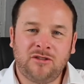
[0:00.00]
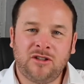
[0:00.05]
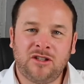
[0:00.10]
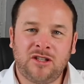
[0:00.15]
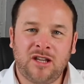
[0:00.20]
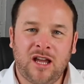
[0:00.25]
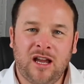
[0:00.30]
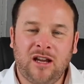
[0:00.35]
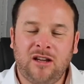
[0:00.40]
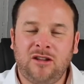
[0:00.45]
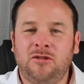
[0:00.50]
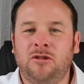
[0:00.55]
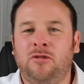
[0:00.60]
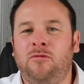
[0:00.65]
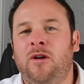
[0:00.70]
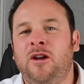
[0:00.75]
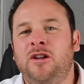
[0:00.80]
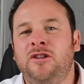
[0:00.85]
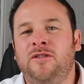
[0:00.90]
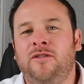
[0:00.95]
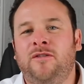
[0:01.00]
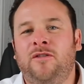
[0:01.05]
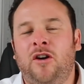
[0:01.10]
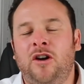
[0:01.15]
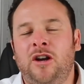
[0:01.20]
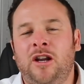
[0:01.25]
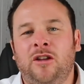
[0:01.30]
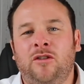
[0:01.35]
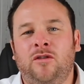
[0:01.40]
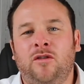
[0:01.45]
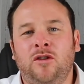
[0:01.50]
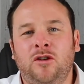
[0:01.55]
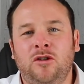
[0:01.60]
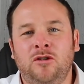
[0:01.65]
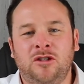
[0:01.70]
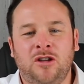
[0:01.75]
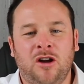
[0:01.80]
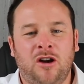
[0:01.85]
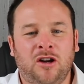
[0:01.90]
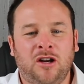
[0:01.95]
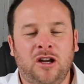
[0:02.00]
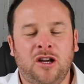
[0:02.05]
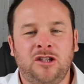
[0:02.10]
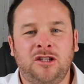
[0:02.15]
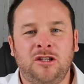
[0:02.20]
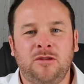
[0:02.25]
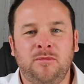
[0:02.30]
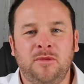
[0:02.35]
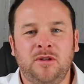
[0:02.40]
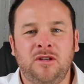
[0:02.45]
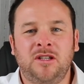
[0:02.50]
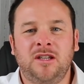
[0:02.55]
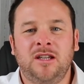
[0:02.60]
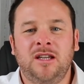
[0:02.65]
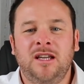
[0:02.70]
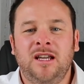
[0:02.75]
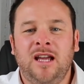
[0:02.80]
exec to arranging finance for used car customers,